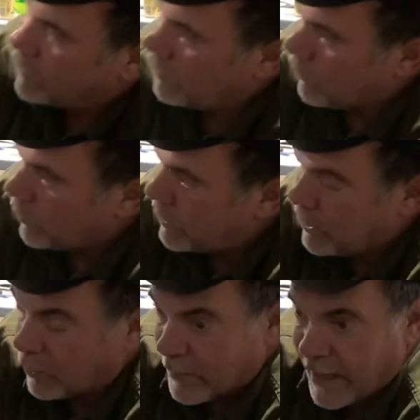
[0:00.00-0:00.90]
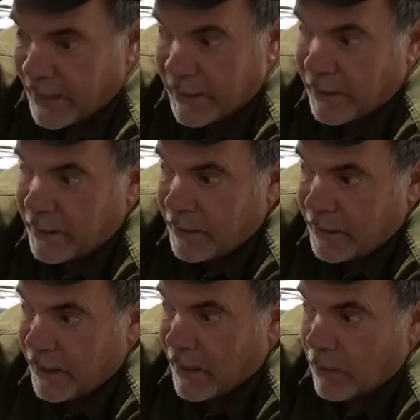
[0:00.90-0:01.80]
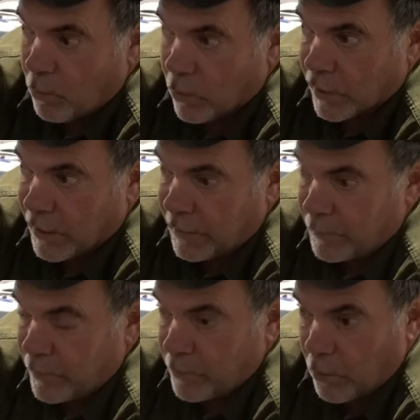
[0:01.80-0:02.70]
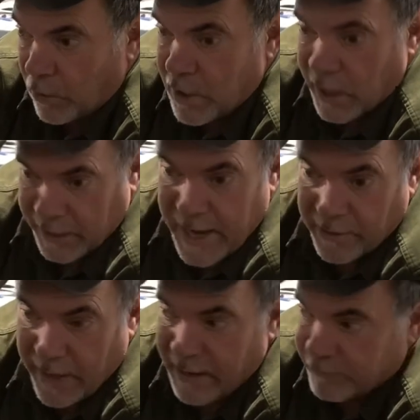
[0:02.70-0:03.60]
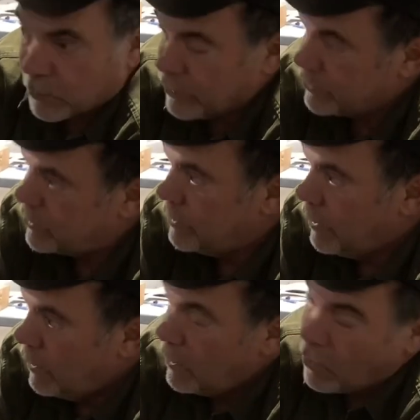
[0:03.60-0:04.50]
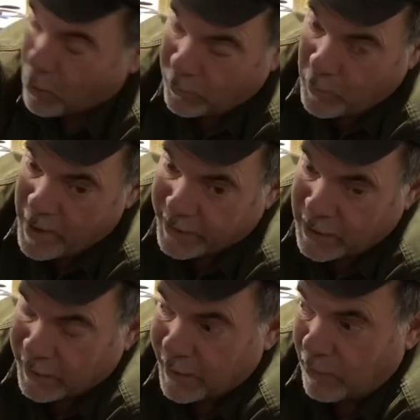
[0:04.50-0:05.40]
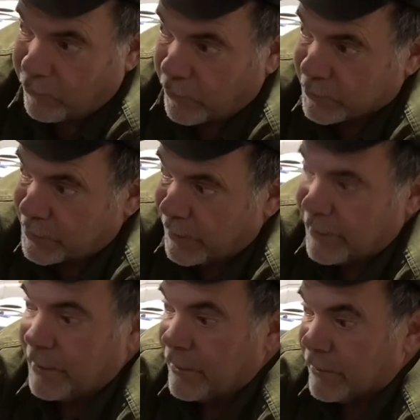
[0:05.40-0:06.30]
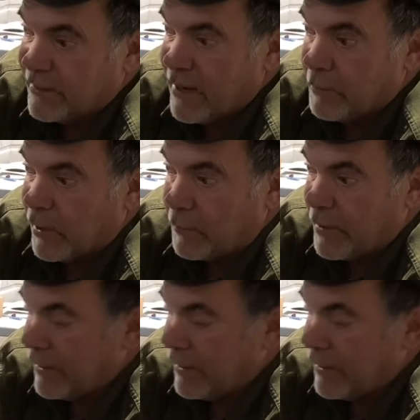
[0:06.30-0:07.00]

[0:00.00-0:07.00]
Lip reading: covered with Kill Mat, and we'll cut it out afterwards. Or we might cut it out first and get in here and tape it up. I